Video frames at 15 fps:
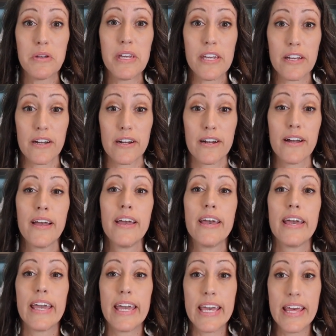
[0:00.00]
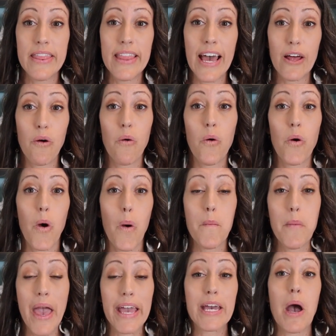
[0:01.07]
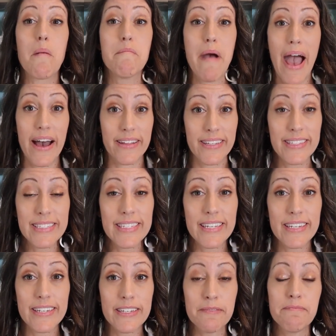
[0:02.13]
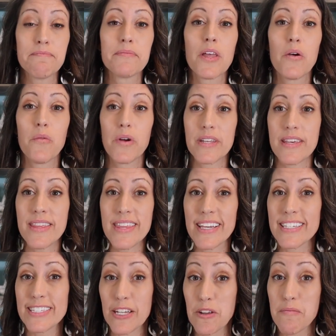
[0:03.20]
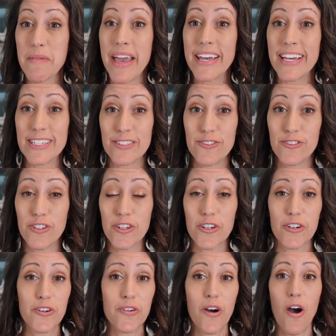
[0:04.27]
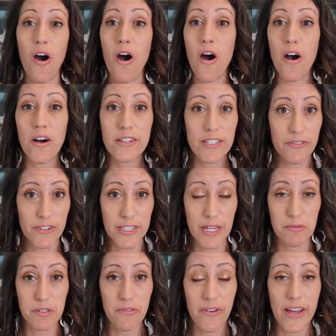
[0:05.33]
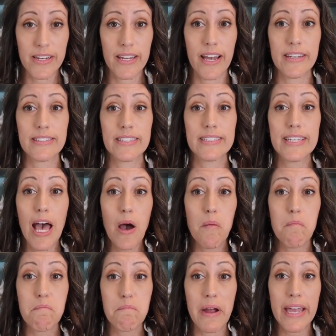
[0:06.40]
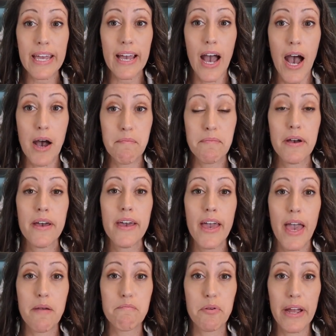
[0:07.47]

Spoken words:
here in that whole omega balancing. One of the things that omegas do, all different types of fatty acids help break up and